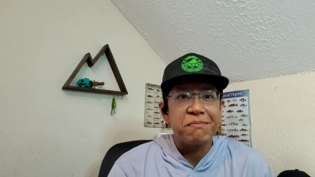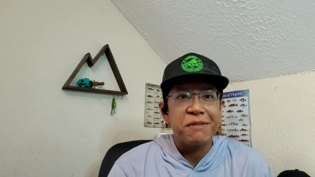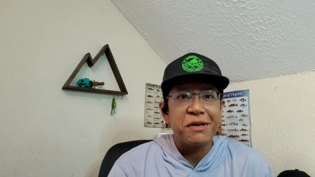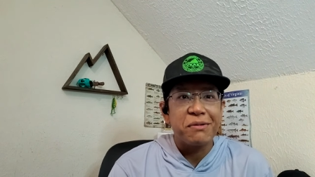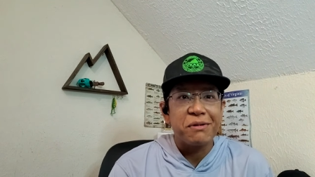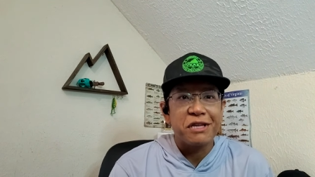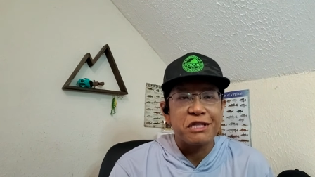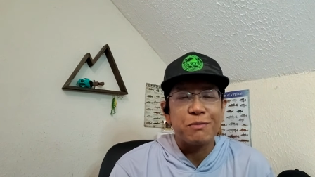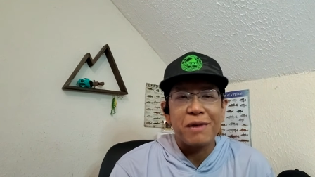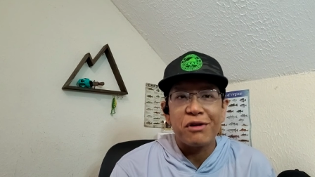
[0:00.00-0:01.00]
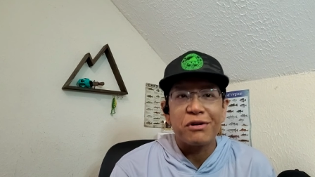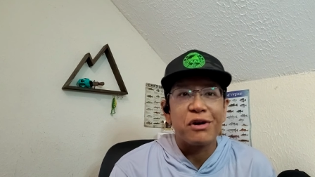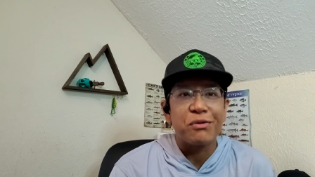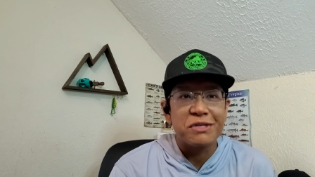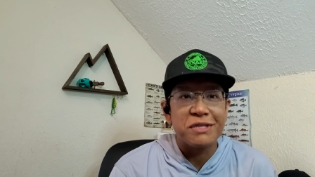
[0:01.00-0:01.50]
you know, cut the spatter
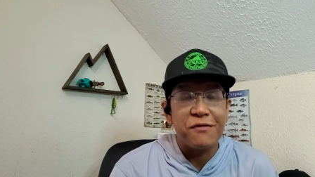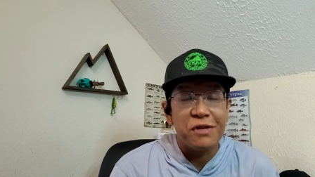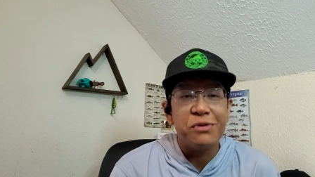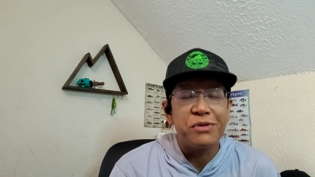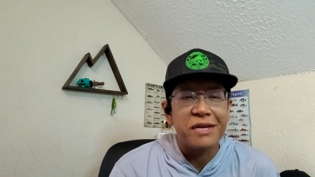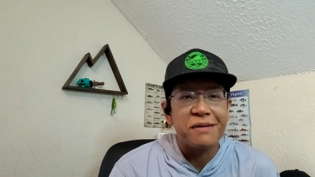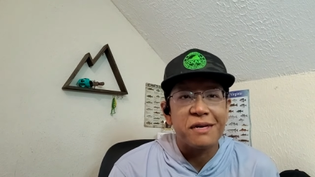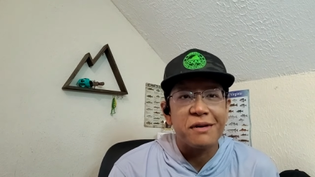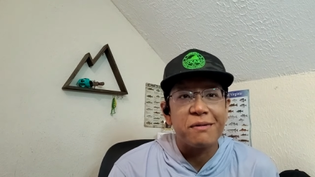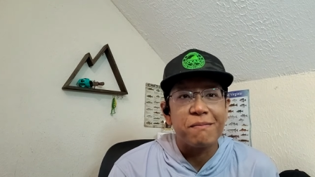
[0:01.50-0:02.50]
dock if you do get, you know,